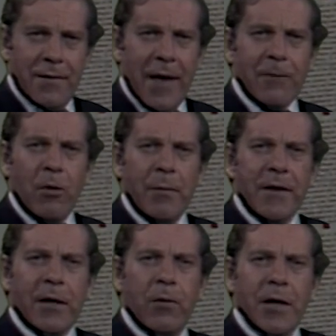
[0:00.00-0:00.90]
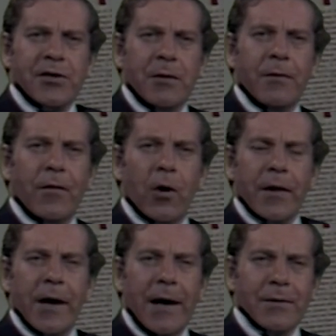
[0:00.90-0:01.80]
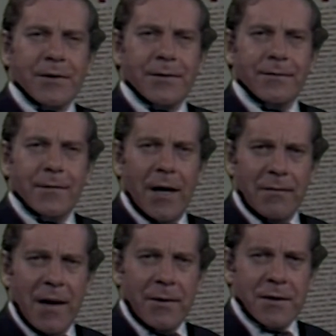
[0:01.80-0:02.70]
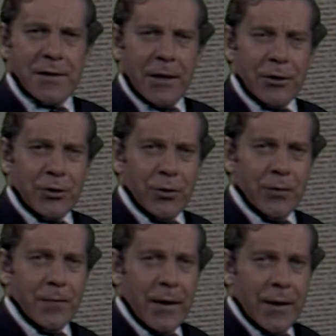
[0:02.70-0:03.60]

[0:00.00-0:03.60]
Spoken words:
That will be the question before the House, and maybe the Senate too,